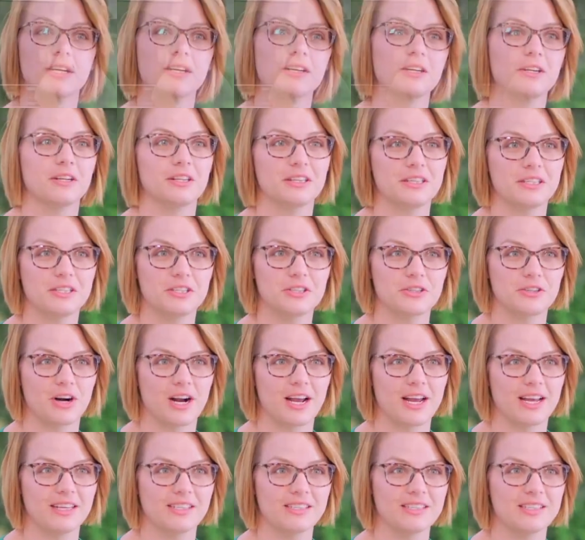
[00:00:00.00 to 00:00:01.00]
under the
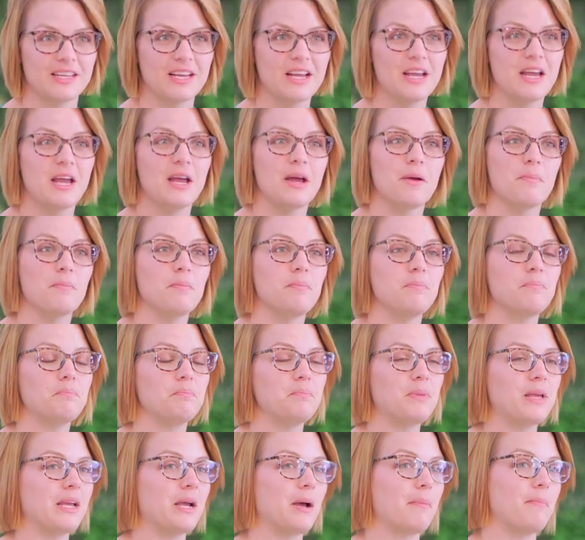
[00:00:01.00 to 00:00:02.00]
stress.
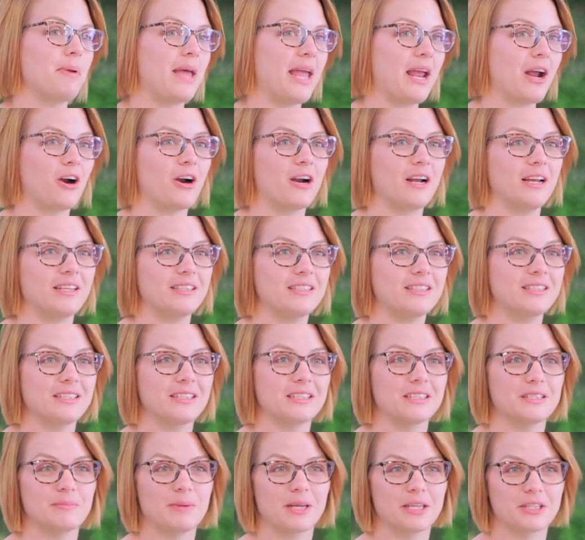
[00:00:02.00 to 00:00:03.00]
Being a parent,
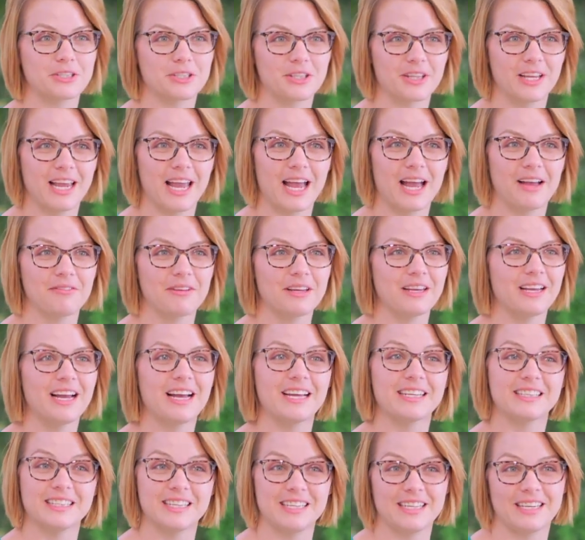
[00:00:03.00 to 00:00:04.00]
especially having
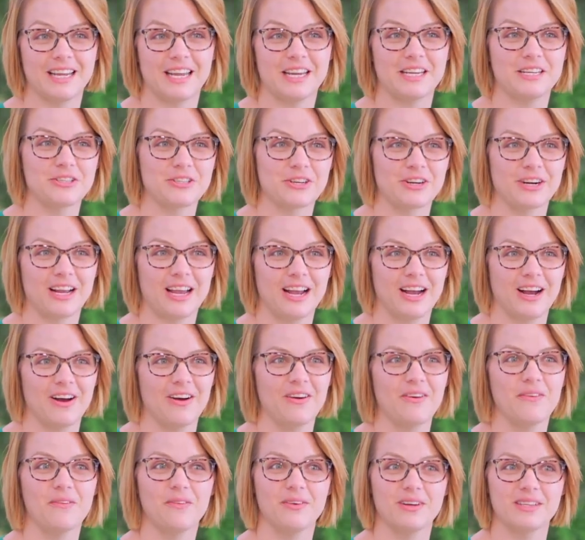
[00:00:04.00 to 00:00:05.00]
a teenager
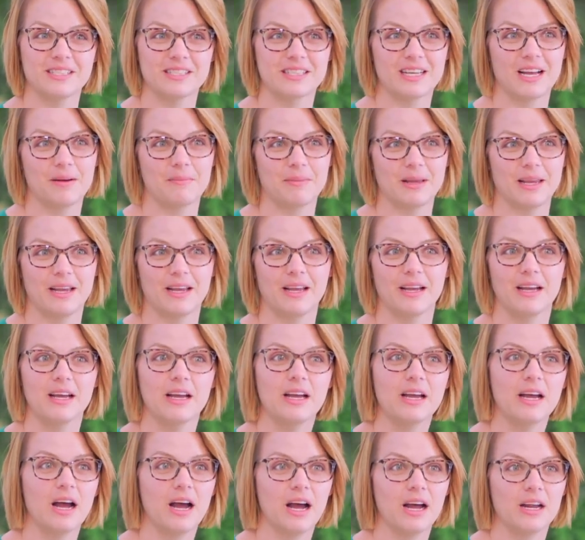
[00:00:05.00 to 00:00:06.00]
now, was coming
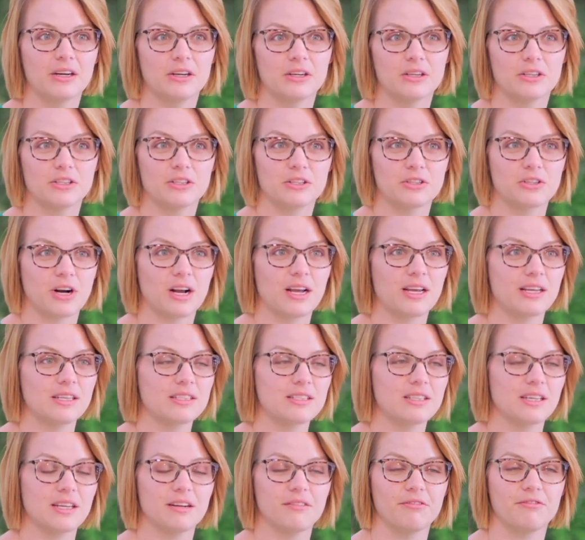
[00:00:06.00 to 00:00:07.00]
under
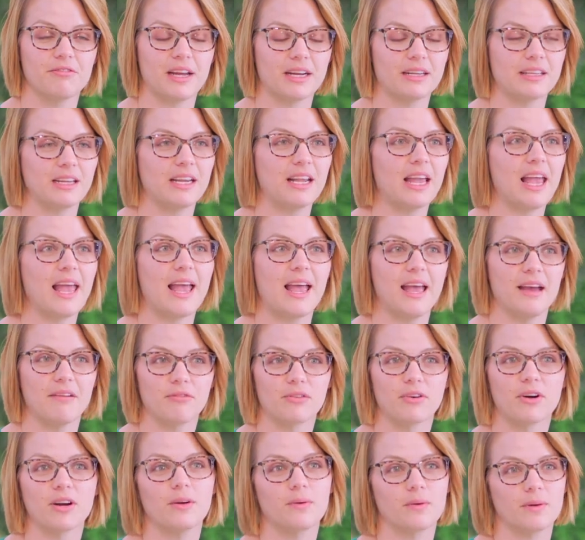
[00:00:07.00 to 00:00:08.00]
stress and affecting
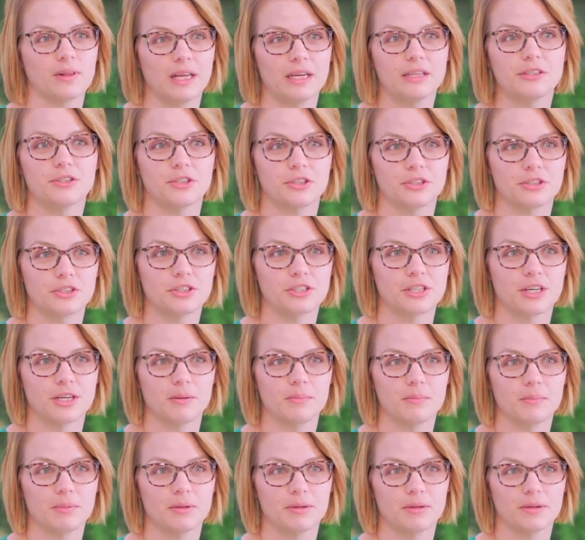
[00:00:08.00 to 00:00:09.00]
every
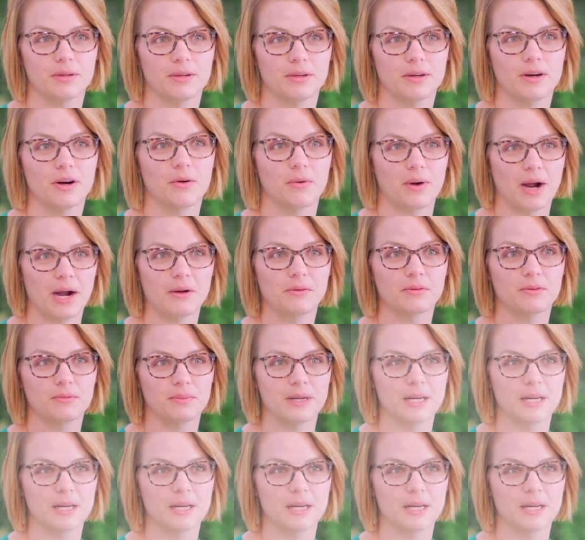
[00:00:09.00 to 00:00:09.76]
relationship around